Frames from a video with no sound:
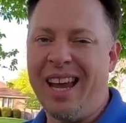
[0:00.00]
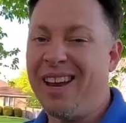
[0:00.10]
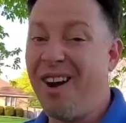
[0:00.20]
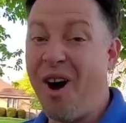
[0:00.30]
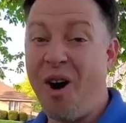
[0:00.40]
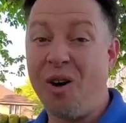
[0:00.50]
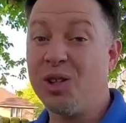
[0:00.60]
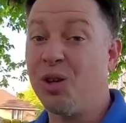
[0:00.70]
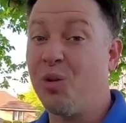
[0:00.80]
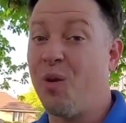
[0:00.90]
In all
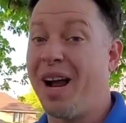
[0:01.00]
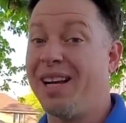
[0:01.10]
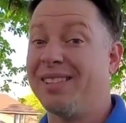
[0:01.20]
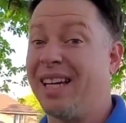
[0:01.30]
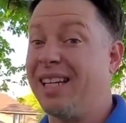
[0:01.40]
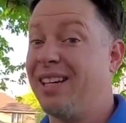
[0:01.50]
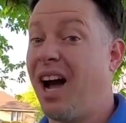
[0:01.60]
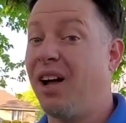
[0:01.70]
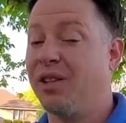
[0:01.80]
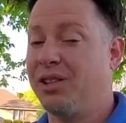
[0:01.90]
your ways
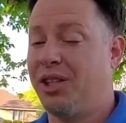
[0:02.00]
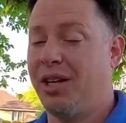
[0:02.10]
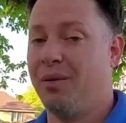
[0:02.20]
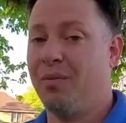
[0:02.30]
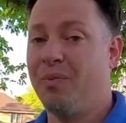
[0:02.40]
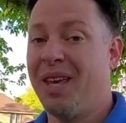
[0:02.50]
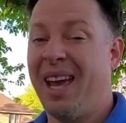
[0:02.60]
acknowledge him,